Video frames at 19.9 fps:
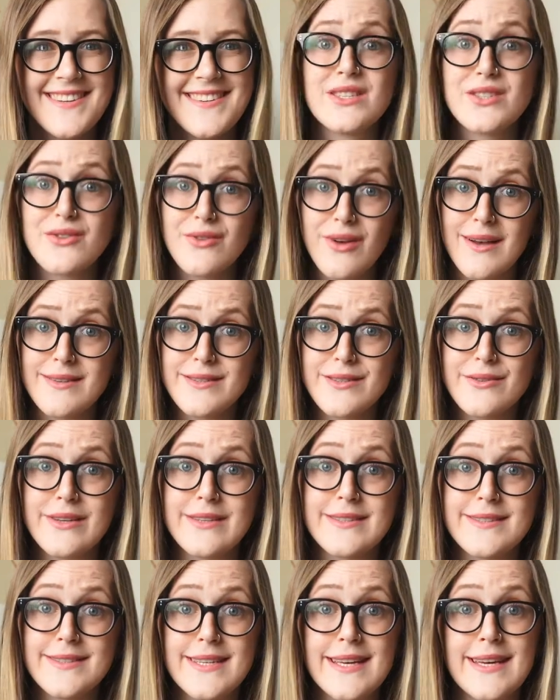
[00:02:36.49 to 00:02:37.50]
So as you
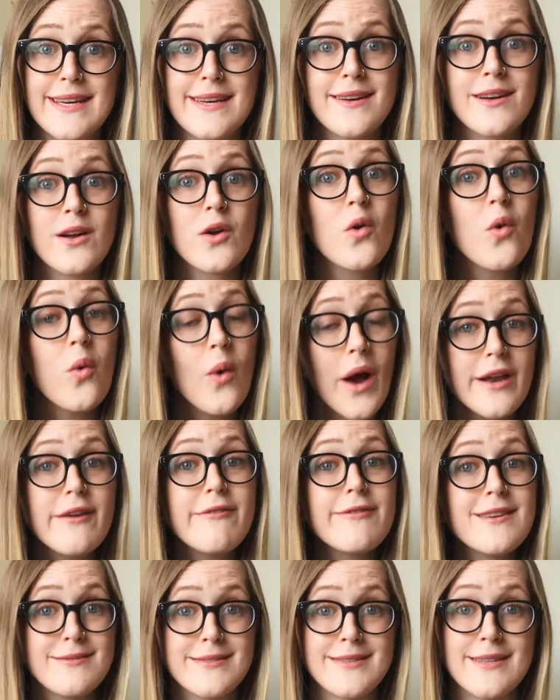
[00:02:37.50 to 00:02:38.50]
can see, quite a
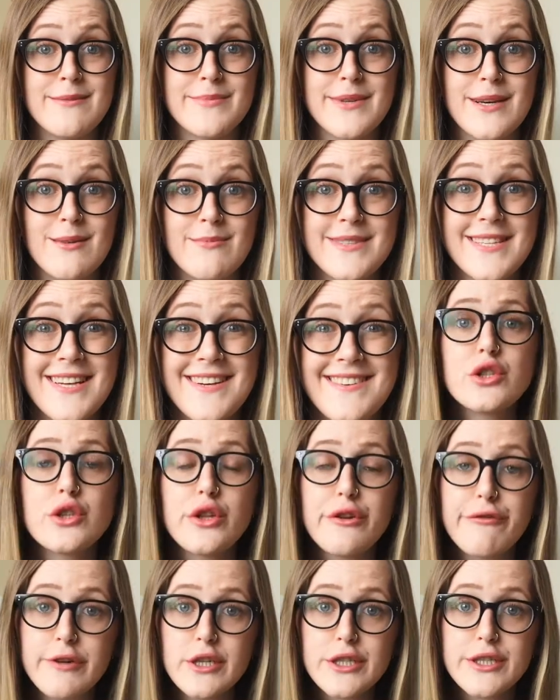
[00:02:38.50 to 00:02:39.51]
few symptoms. So
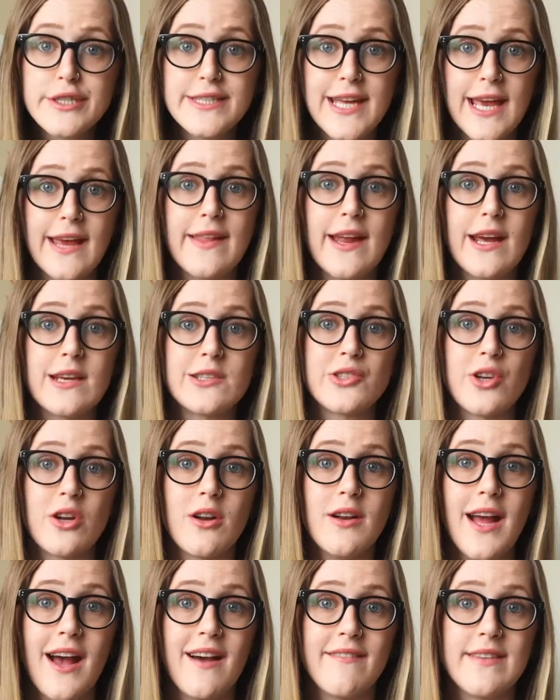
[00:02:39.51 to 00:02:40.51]
the first day that I
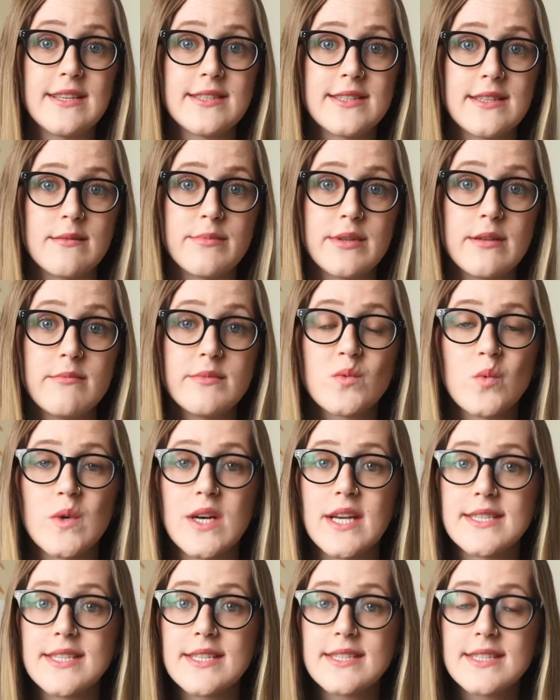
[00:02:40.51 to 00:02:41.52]
started having symptoms
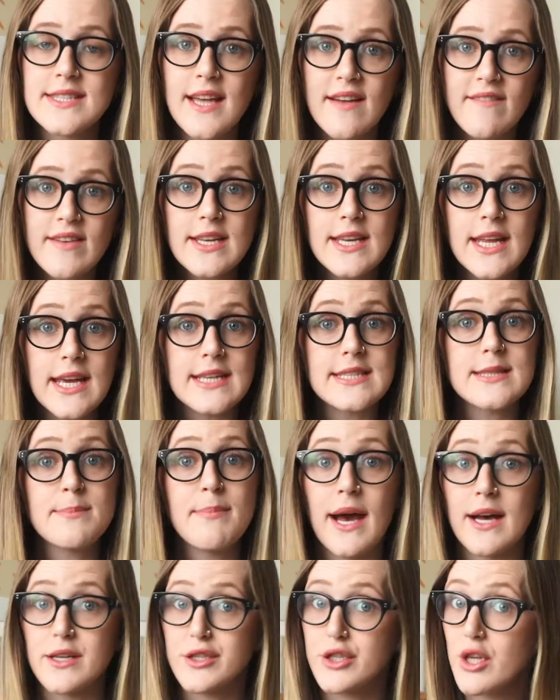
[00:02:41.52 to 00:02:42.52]
was seven days
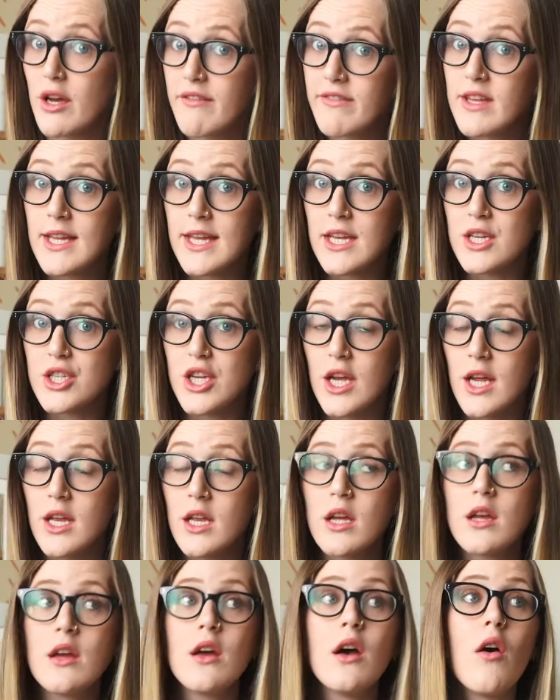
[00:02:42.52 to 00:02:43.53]
past
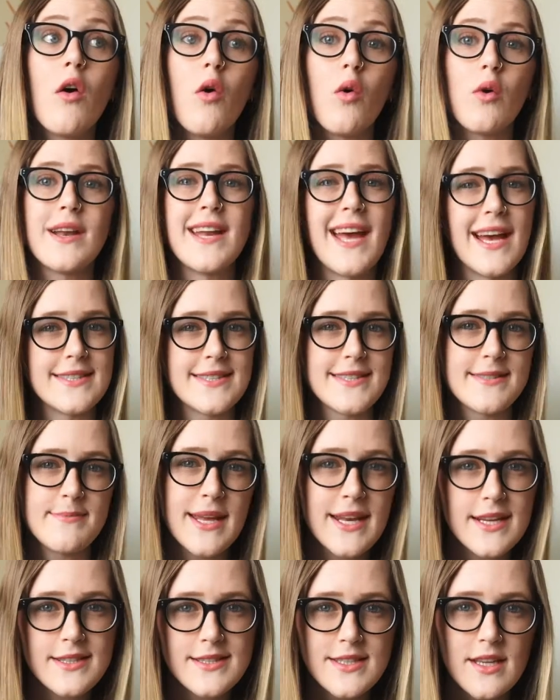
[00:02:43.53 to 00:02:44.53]
ovulation, or an
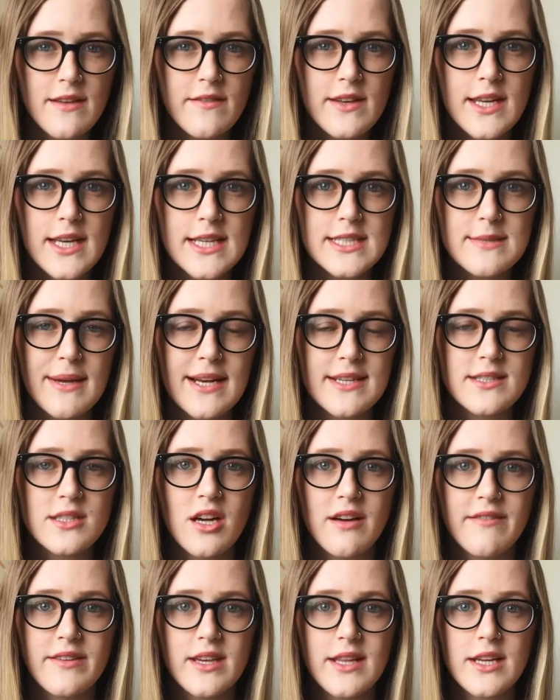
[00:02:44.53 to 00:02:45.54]
estimated seven days past
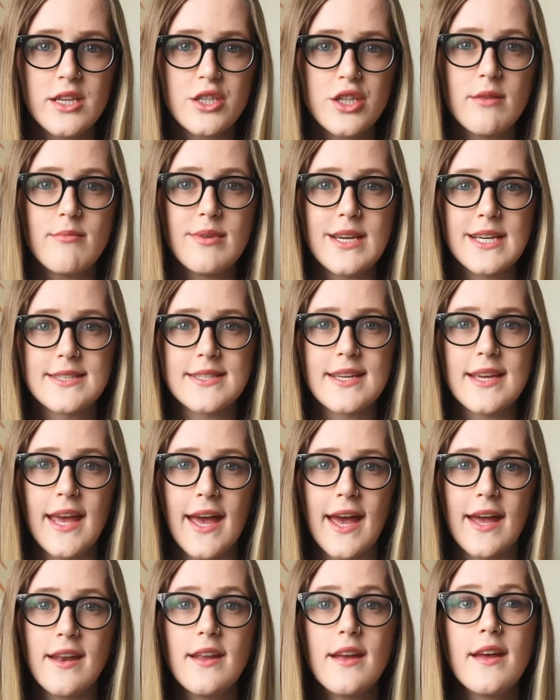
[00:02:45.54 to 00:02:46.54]
ovulation, because
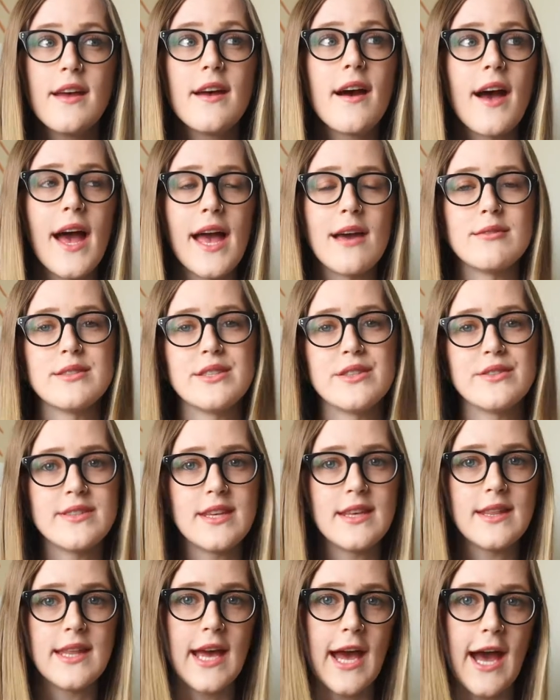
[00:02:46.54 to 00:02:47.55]
again, I was
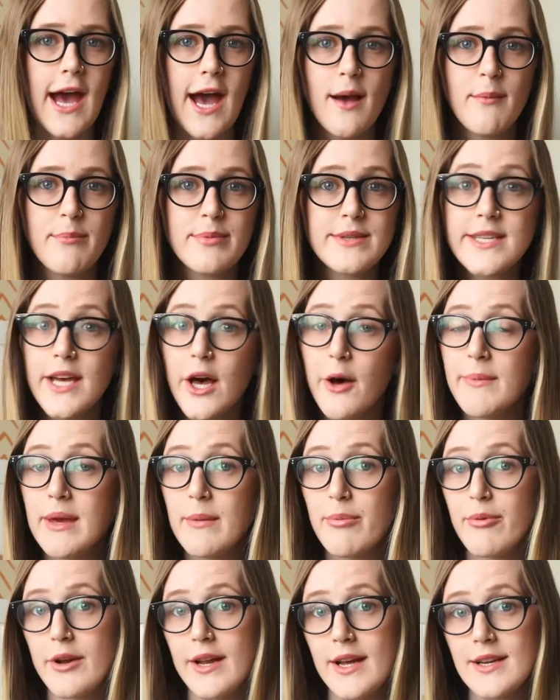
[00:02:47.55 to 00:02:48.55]
using the app to help
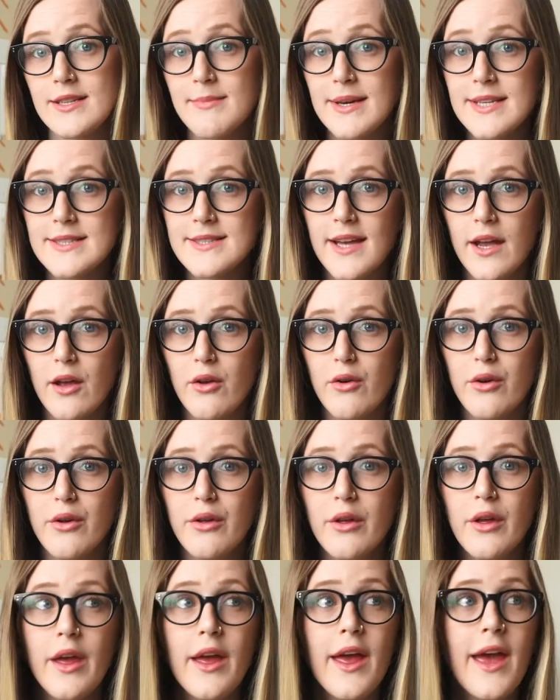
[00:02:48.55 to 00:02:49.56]
me predict my
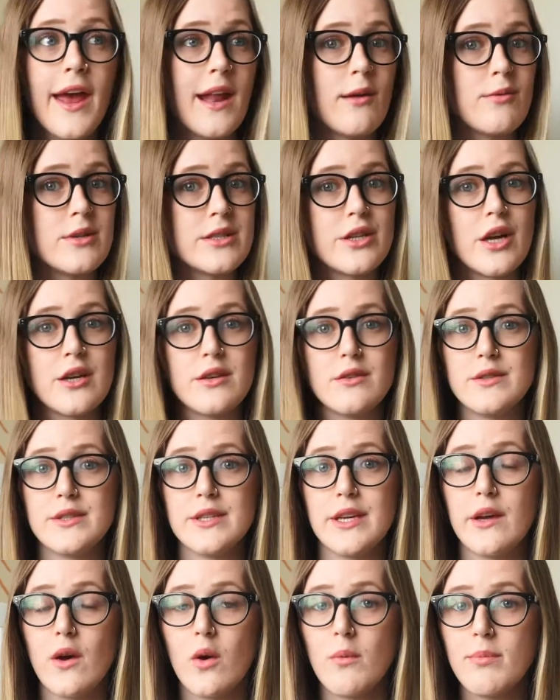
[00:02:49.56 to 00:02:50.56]
cycle, and I was not
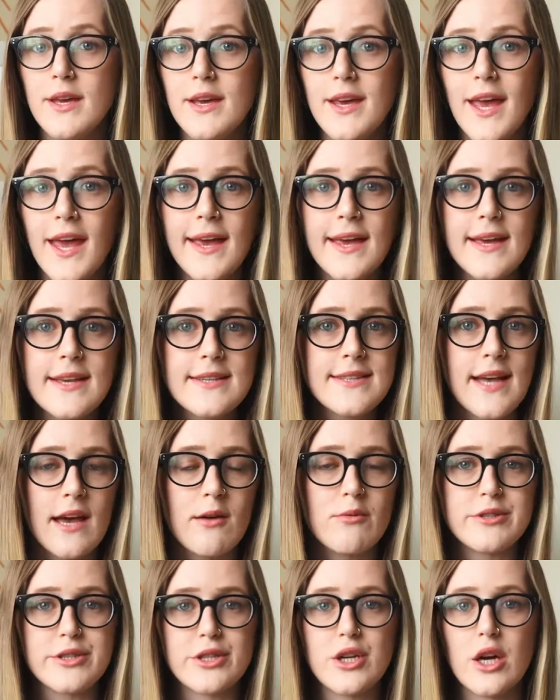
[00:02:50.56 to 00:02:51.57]
using O P Ks,
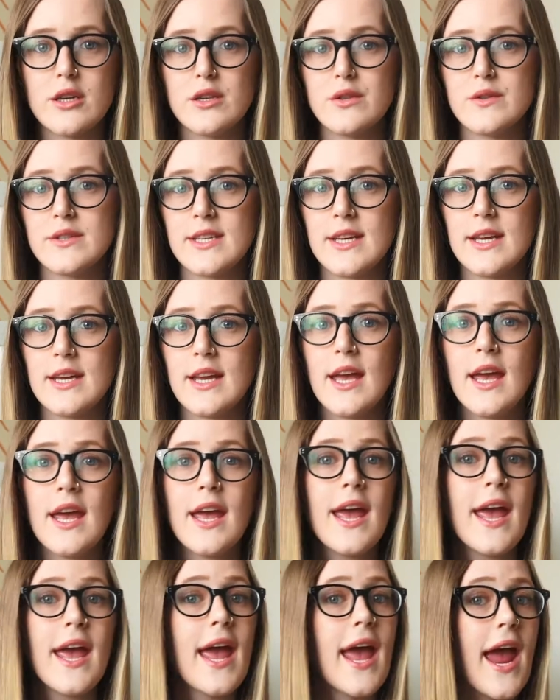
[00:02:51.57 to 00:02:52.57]
I was not using
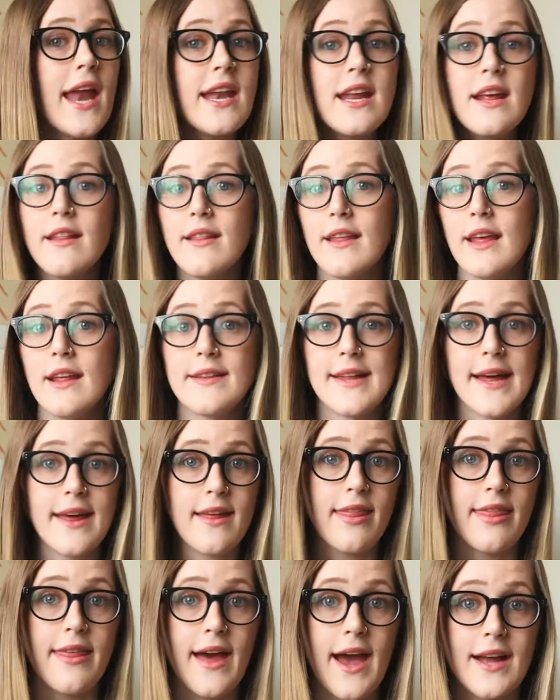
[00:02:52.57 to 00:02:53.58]
anything
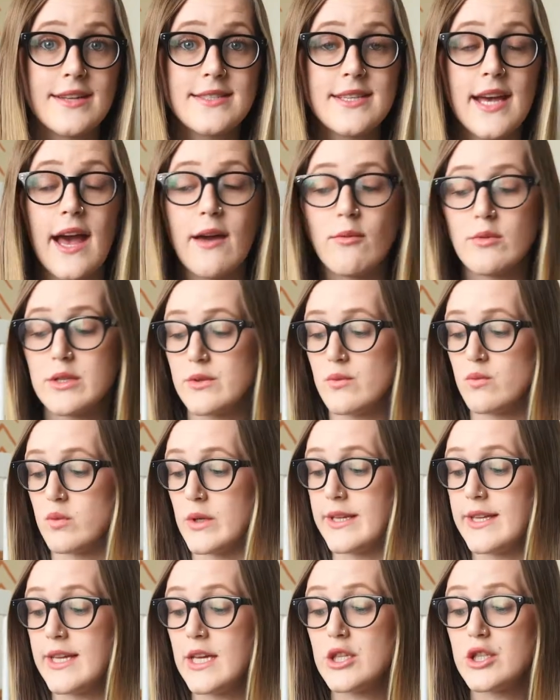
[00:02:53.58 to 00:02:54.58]
like that. I was
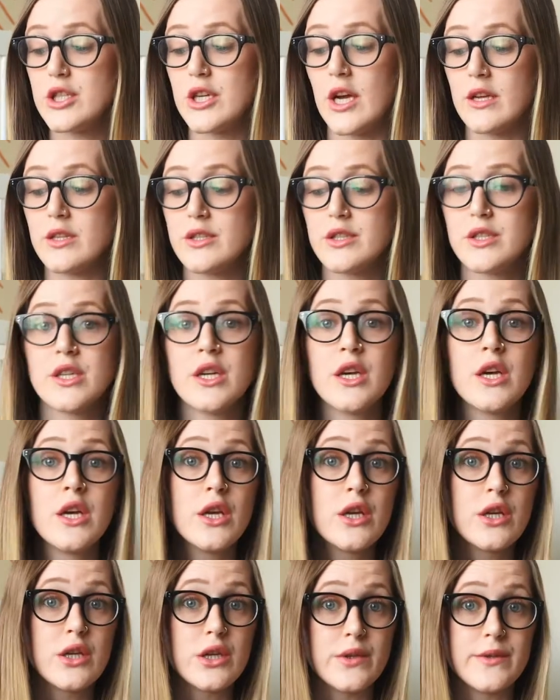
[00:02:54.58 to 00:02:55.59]
really just
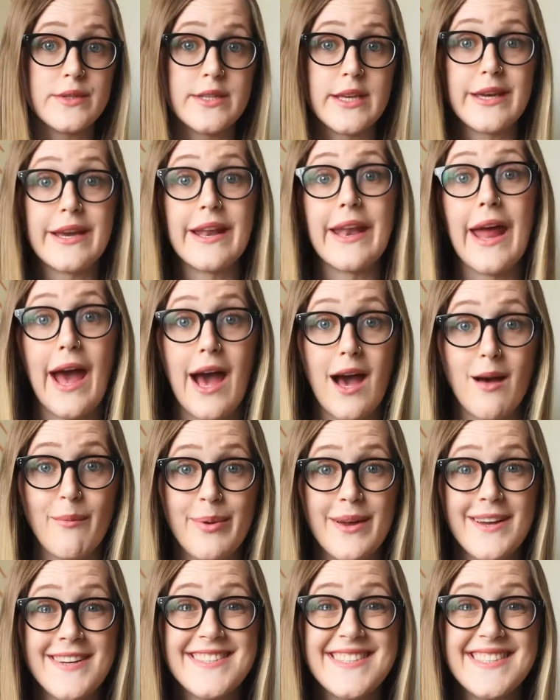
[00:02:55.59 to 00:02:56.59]
using an
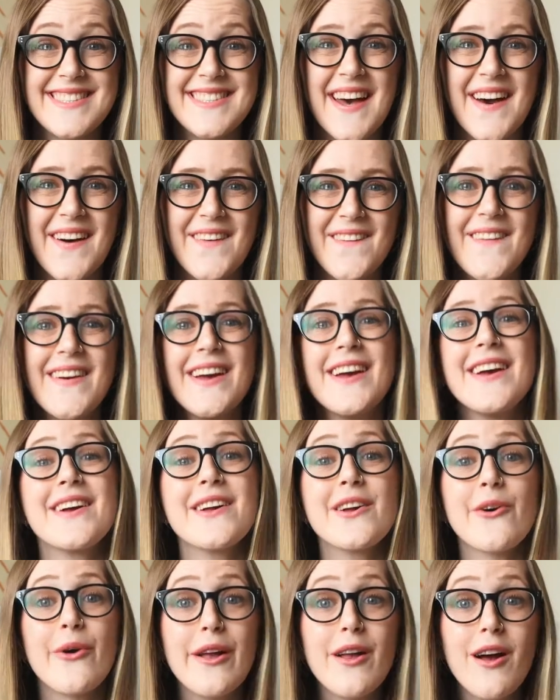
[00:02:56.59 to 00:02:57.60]
app. So
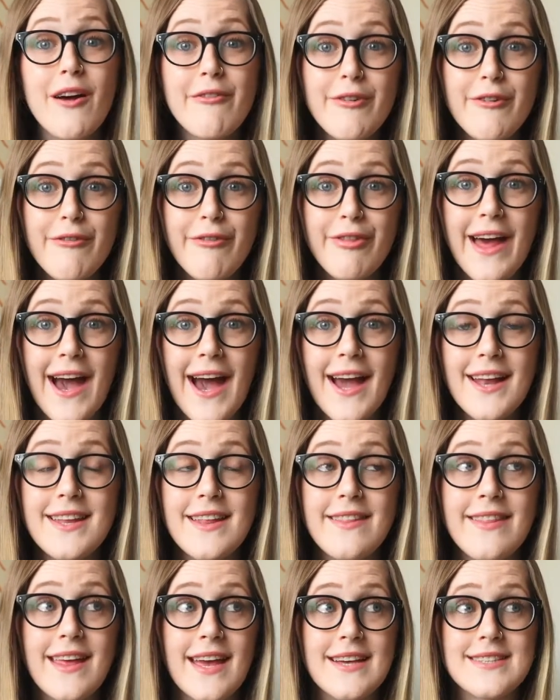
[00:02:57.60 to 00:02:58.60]
going off of that,
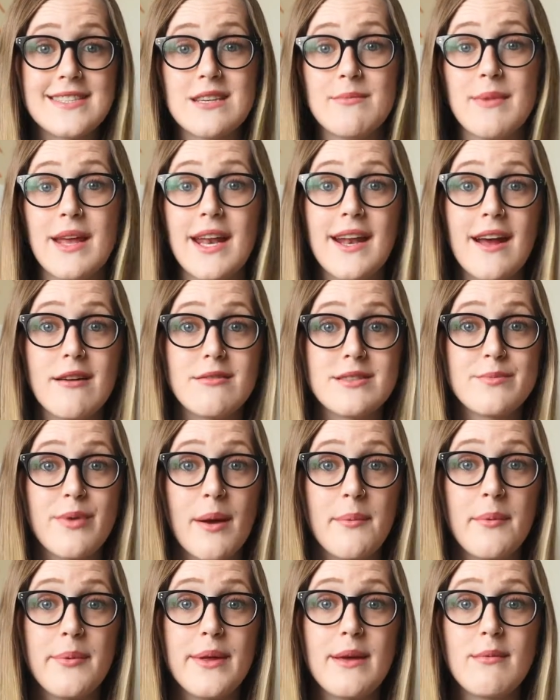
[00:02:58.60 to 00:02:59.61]
they estimated I was
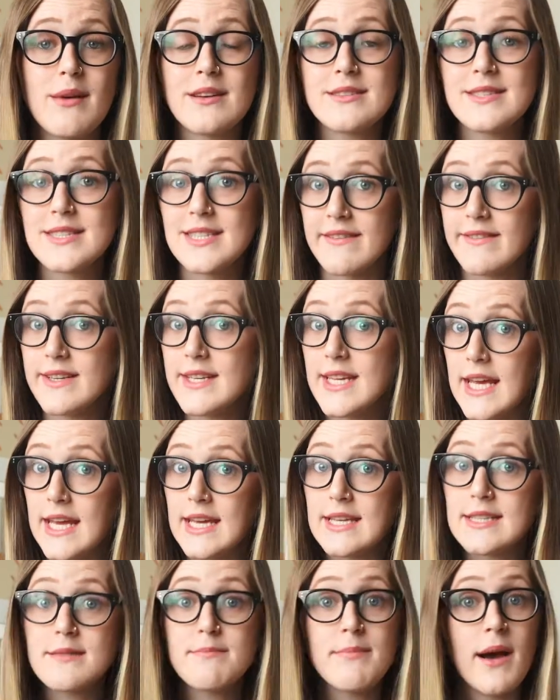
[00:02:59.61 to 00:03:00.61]
probably about seven
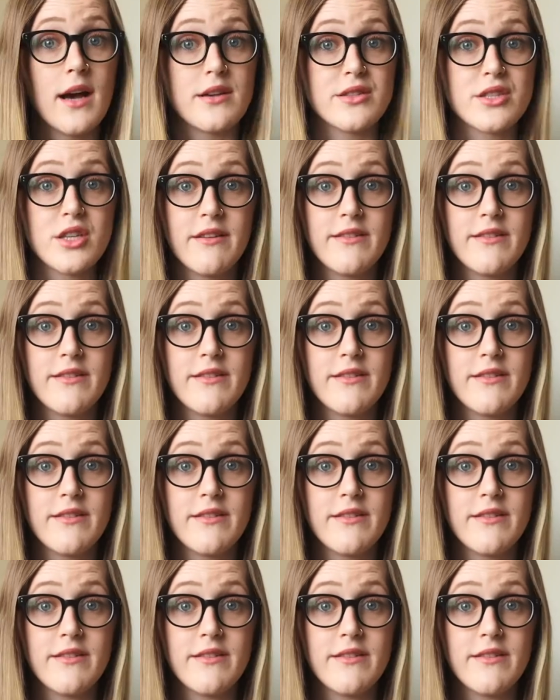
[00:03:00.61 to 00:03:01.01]
days past